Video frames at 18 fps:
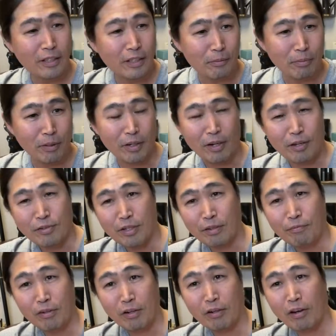Because
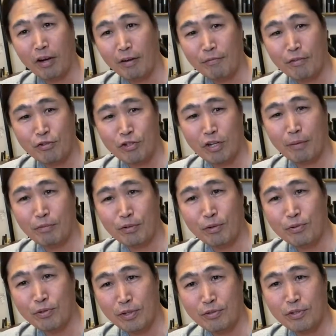if your coffee shop
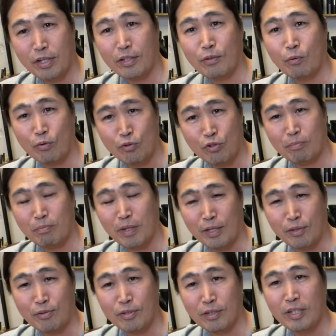uses it, which
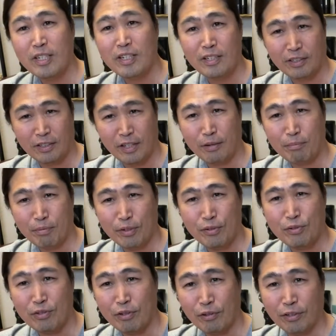means they're pretty
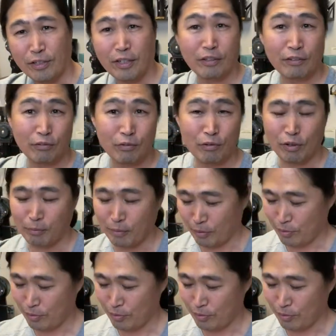sturdy and durable.